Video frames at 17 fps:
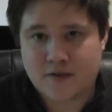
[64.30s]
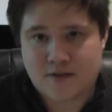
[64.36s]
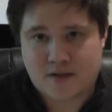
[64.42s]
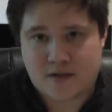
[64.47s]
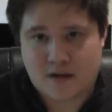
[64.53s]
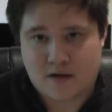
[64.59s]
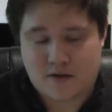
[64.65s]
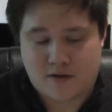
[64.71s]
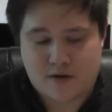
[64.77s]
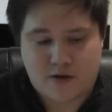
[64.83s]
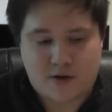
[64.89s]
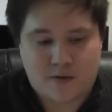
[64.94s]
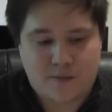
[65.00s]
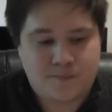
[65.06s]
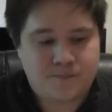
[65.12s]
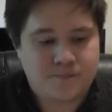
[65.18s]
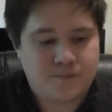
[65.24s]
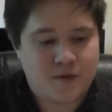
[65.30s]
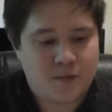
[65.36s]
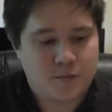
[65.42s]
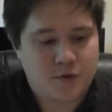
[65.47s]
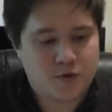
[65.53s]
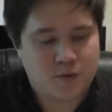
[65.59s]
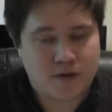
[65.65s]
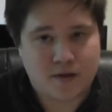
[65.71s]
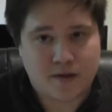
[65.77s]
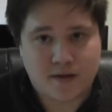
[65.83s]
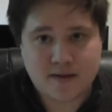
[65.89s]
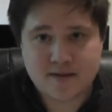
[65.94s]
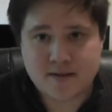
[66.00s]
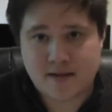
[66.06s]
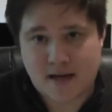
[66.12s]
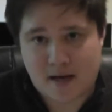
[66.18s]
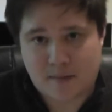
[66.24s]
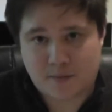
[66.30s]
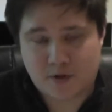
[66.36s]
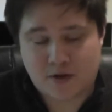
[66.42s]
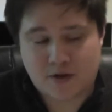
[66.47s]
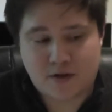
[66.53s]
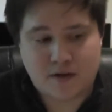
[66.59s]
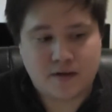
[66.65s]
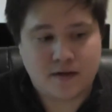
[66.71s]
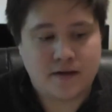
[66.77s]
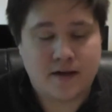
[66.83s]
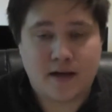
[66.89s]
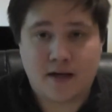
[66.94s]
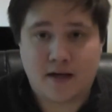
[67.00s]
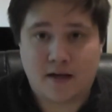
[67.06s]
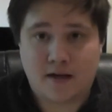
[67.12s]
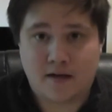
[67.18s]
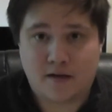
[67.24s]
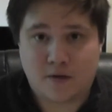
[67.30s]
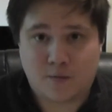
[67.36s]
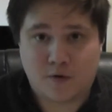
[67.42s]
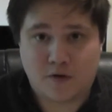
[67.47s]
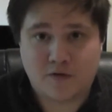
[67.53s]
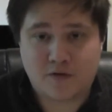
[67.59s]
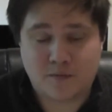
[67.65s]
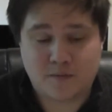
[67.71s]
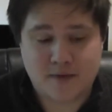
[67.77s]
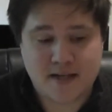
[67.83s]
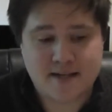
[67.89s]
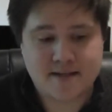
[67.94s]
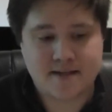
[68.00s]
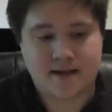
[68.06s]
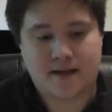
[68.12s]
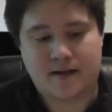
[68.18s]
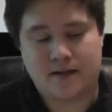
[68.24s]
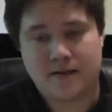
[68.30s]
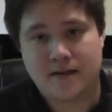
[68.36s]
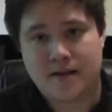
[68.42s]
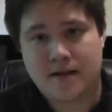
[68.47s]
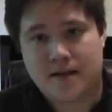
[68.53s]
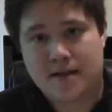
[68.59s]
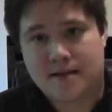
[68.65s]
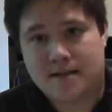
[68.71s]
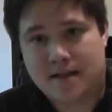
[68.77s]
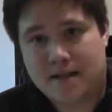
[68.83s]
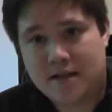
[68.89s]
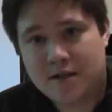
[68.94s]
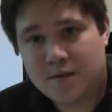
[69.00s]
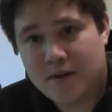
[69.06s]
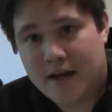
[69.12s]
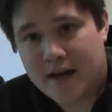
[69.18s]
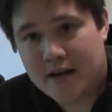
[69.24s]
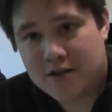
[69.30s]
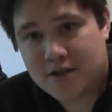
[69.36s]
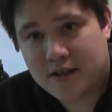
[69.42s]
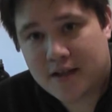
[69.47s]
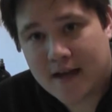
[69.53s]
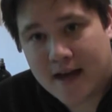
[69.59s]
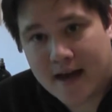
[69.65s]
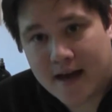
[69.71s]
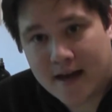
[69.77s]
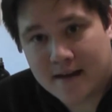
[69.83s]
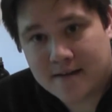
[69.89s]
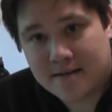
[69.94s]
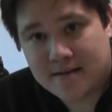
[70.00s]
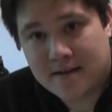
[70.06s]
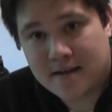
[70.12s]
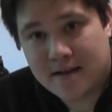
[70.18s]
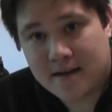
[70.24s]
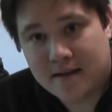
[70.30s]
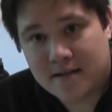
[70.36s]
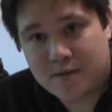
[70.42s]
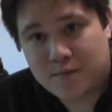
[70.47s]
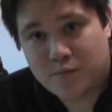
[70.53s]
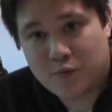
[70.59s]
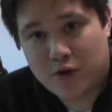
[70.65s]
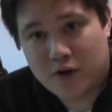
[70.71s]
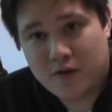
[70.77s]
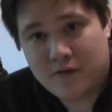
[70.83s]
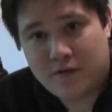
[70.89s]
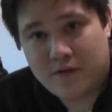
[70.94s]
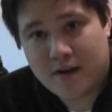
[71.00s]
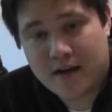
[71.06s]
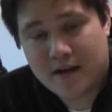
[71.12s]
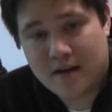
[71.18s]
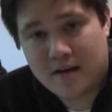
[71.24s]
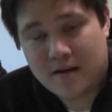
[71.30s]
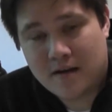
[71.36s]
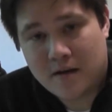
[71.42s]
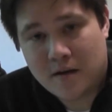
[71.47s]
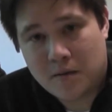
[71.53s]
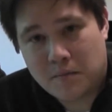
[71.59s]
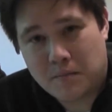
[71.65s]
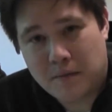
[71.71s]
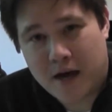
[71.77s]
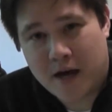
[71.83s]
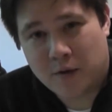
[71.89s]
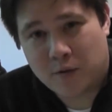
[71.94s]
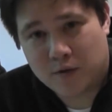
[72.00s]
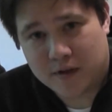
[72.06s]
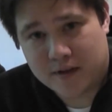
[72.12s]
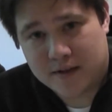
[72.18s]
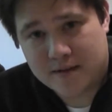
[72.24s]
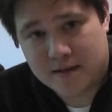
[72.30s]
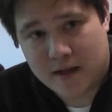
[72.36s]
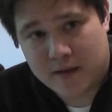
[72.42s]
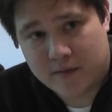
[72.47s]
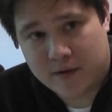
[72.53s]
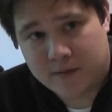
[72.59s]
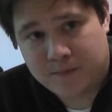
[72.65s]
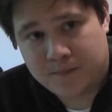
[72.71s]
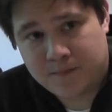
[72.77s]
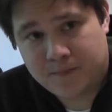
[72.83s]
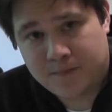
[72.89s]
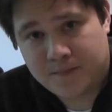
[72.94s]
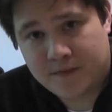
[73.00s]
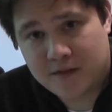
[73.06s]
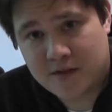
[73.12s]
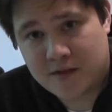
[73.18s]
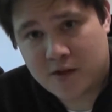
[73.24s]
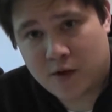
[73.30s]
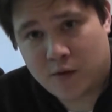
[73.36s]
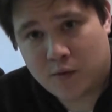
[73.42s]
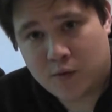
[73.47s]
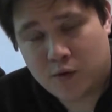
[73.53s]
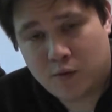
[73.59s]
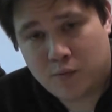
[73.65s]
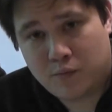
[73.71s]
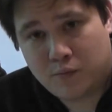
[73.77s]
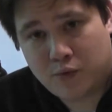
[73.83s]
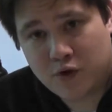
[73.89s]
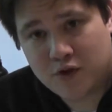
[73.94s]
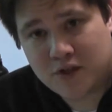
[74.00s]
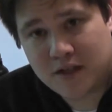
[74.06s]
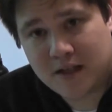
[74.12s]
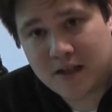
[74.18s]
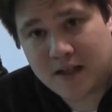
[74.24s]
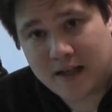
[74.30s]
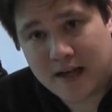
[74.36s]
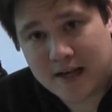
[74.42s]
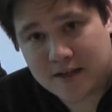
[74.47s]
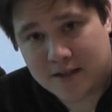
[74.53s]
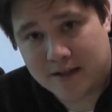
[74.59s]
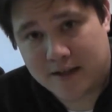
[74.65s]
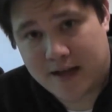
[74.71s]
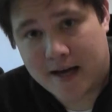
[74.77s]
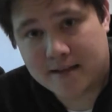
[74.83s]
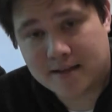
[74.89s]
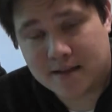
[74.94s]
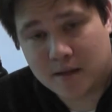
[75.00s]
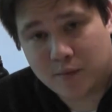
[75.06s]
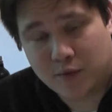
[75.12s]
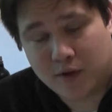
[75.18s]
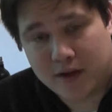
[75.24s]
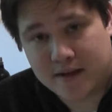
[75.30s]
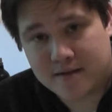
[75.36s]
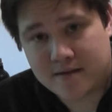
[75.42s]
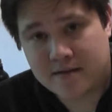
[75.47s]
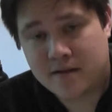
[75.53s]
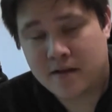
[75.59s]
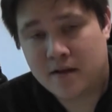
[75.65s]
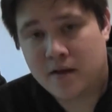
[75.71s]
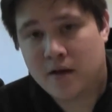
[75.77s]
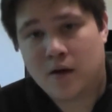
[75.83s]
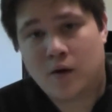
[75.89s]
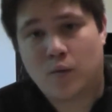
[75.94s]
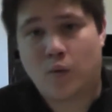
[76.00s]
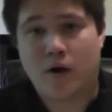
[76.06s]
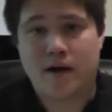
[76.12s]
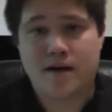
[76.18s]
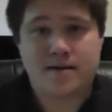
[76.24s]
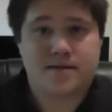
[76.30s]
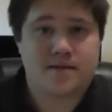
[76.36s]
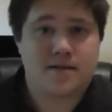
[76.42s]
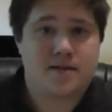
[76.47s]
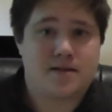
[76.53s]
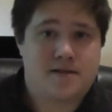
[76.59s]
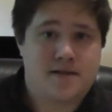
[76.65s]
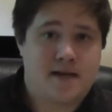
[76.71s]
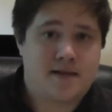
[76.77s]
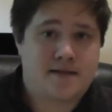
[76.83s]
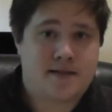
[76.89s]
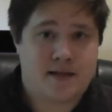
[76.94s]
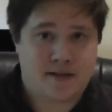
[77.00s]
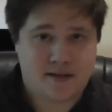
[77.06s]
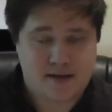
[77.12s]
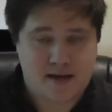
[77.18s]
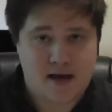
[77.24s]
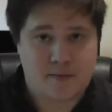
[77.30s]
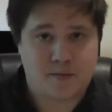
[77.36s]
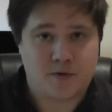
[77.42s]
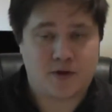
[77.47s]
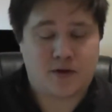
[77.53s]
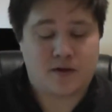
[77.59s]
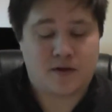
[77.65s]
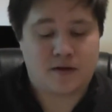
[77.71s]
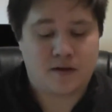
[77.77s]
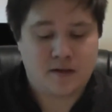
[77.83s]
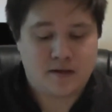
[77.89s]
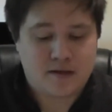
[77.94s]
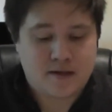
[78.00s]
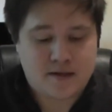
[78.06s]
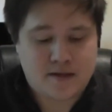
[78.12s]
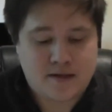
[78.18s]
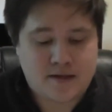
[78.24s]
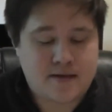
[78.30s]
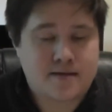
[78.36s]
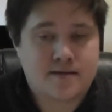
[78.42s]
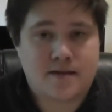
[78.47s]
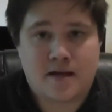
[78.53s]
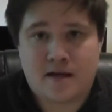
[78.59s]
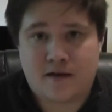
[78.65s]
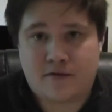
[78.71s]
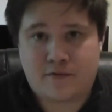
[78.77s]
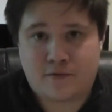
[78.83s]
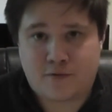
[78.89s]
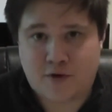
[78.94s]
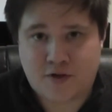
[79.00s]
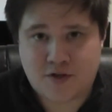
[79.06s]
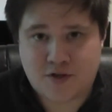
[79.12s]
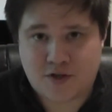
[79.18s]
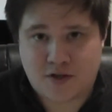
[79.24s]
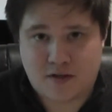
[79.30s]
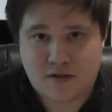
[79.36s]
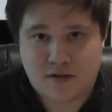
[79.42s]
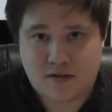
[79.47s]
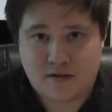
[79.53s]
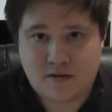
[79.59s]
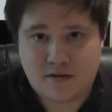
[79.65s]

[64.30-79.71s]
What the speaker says: here, though, between this adapter and the one from Dead Cell is that this one actually has a spring-fed mag release lever. So you push it in and it actually locks into place, whereas the Dead Cell adapter is a friction